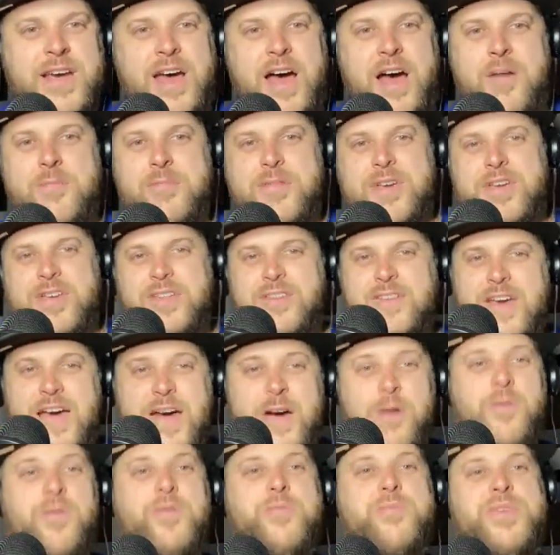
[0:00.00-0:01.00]

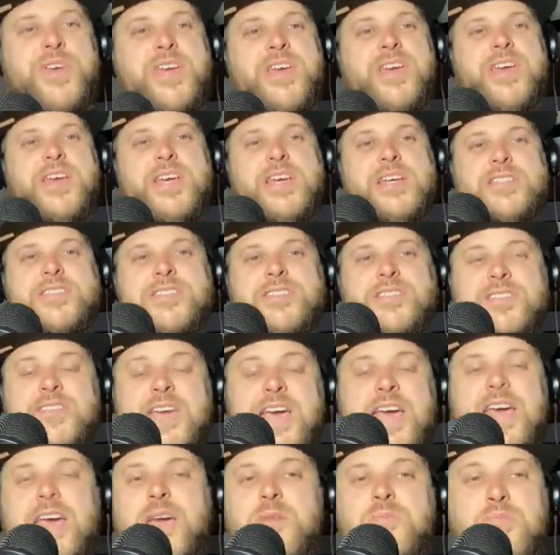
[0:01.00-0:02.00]
That would be
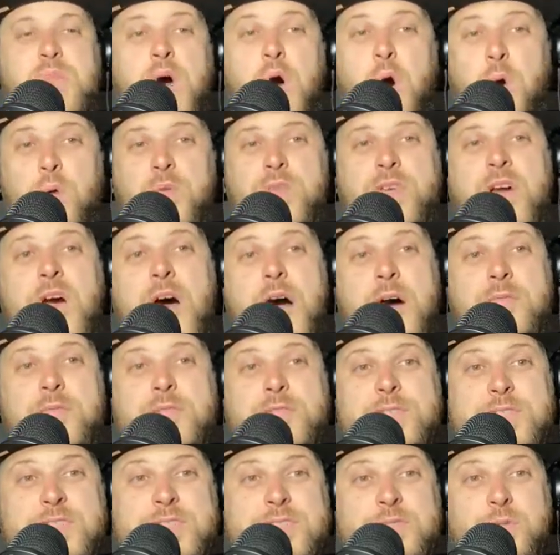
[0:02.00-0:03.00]
insane. Both
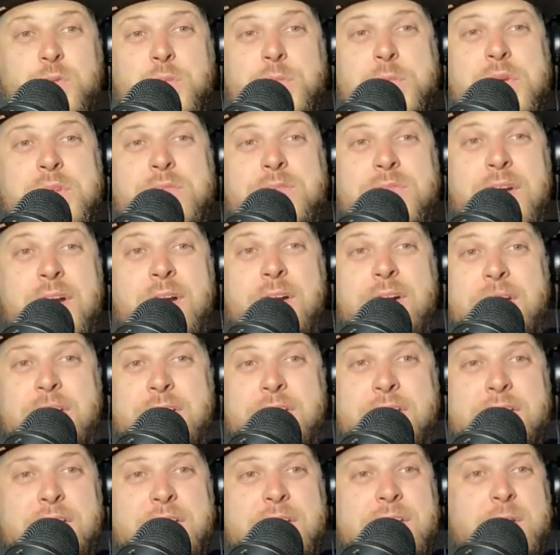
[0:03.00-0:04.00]
conferences would be very
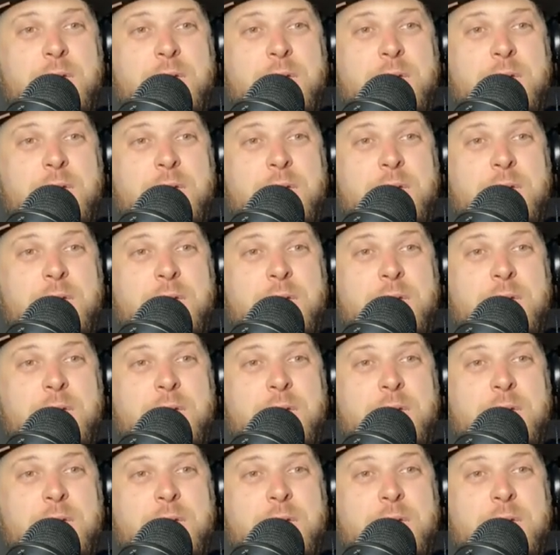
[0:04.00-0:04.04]
good.